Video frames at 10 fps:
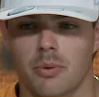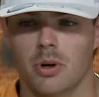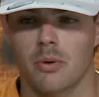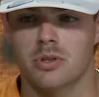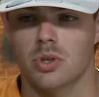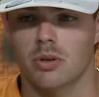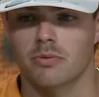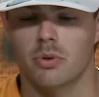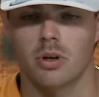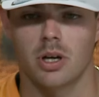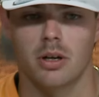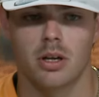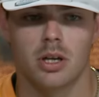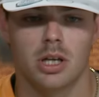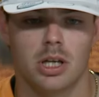We're always looking for it.
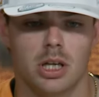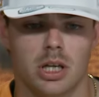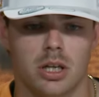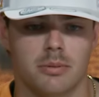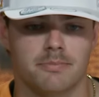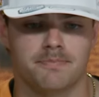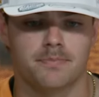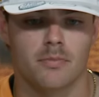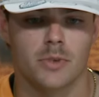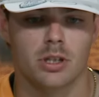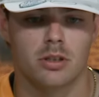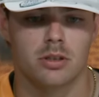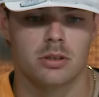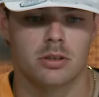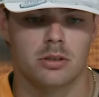
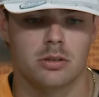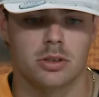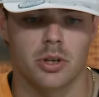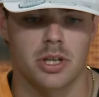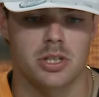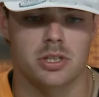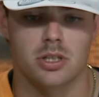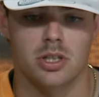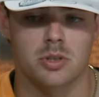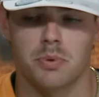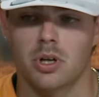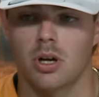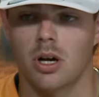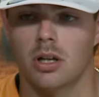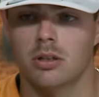So he just put it
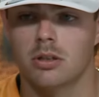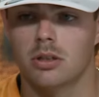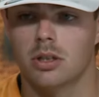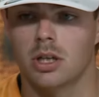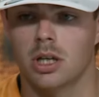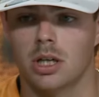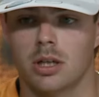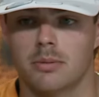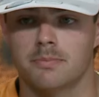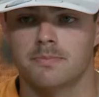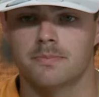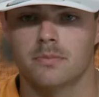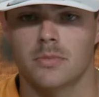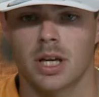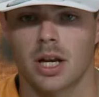on.
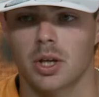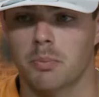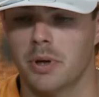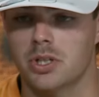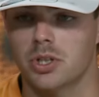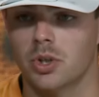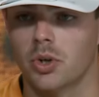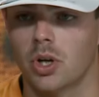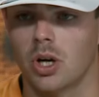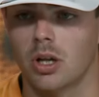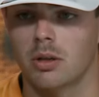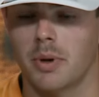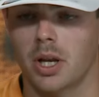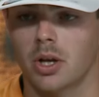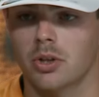I got a good pitch to do it on.
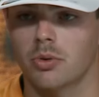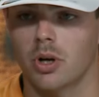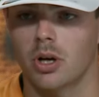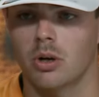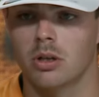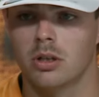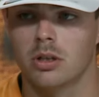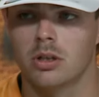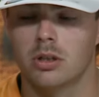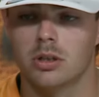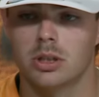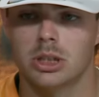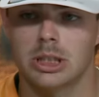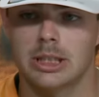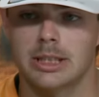Made a good throw.
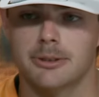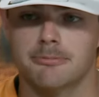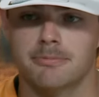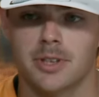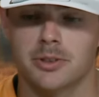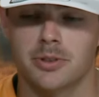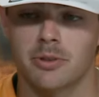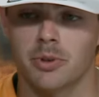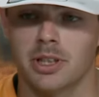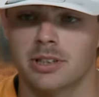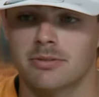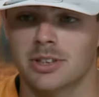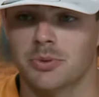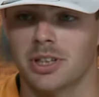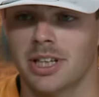
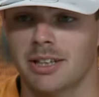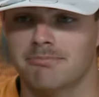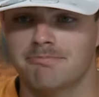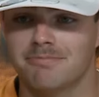That's really it.